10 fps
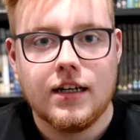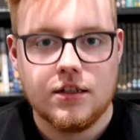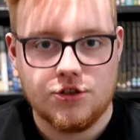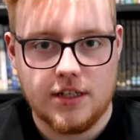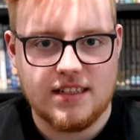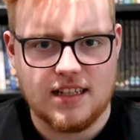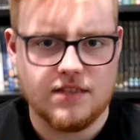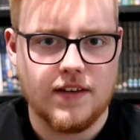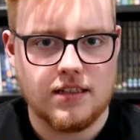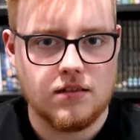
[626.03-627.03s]
She
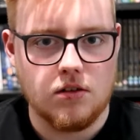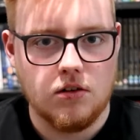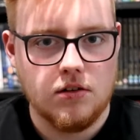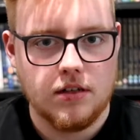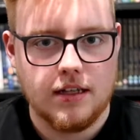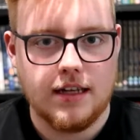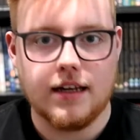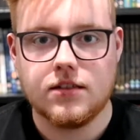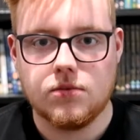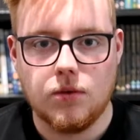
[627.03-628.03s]
says that's good. He
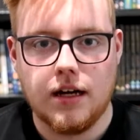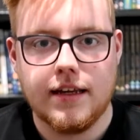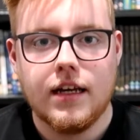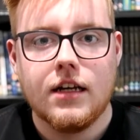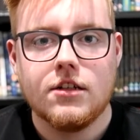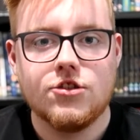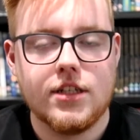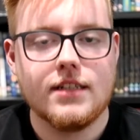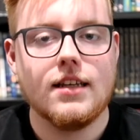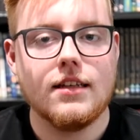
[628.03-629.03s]
asks why.
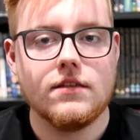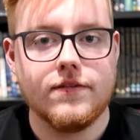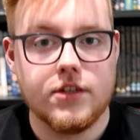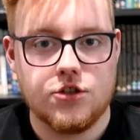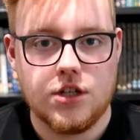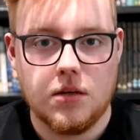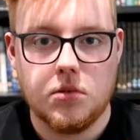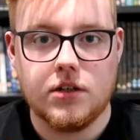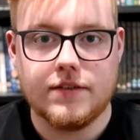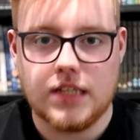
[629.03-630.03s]
She says that she
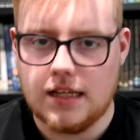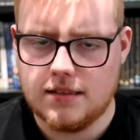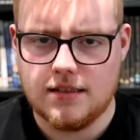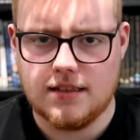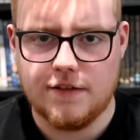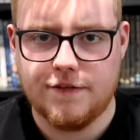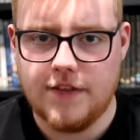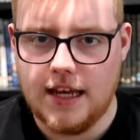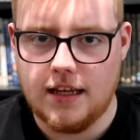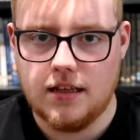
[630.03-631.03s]
believes actors are
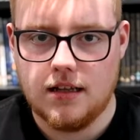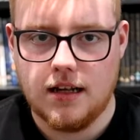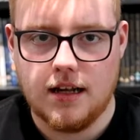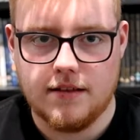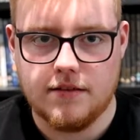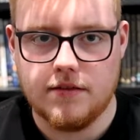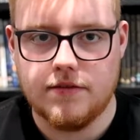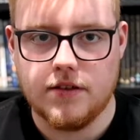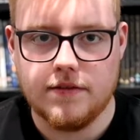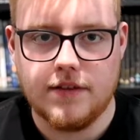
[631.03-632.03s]
fake, and
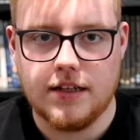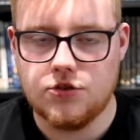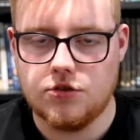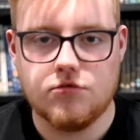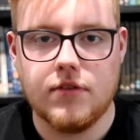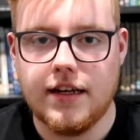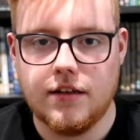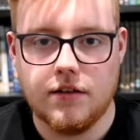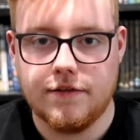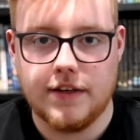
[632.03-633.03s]
that they just read
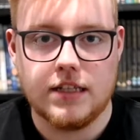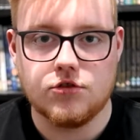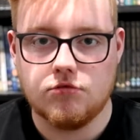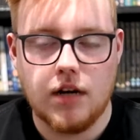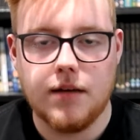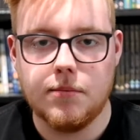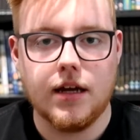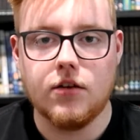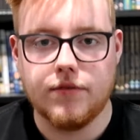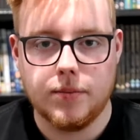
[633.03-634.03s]
things written
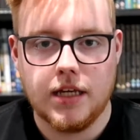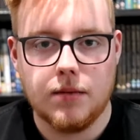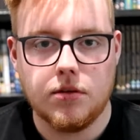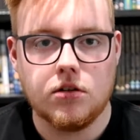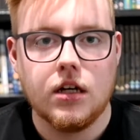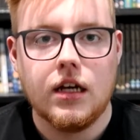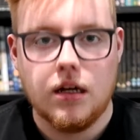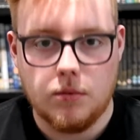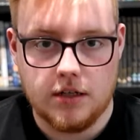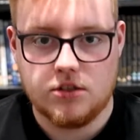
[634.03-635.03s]
by other people,
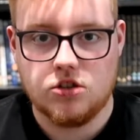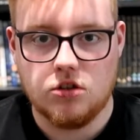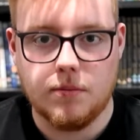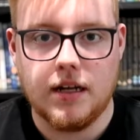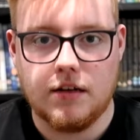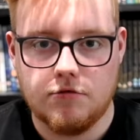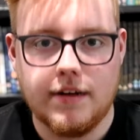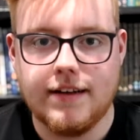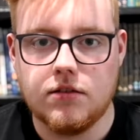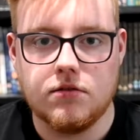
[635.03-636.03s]
whereas stuntmen are
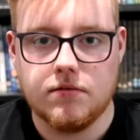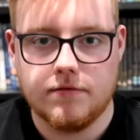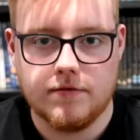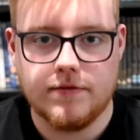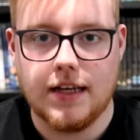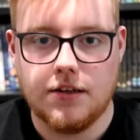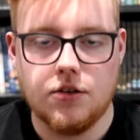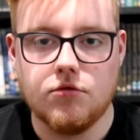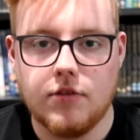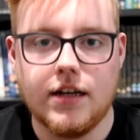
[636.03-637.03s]
real, they do
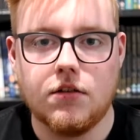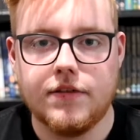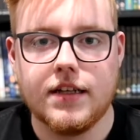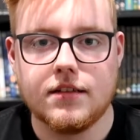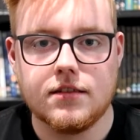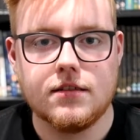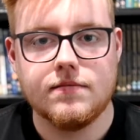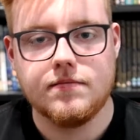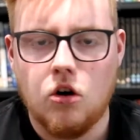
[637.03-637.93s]
real things.